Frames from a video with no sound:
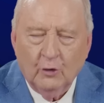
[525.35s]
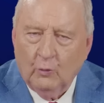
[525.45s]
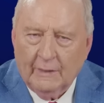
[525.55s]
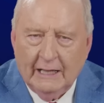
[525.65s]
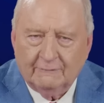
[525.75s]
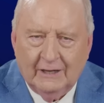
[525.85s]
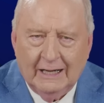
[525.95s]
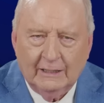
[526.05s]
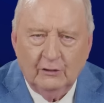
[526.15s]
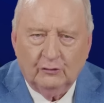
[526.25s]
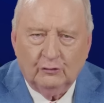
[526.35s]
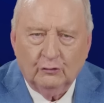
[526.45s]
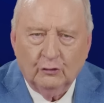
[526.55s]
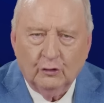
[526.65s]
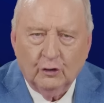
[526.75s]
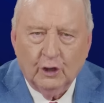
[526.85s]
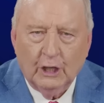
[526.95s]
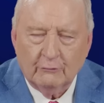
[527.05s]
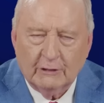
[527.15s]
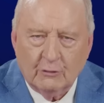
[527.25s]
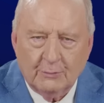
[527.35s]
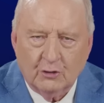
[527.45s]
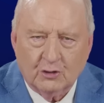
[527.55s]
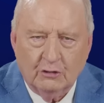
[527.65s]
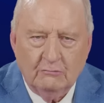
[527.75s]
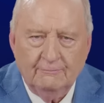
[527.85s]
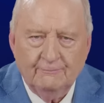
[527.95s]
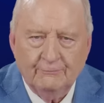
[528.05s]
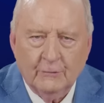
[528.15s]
without violence and retribution,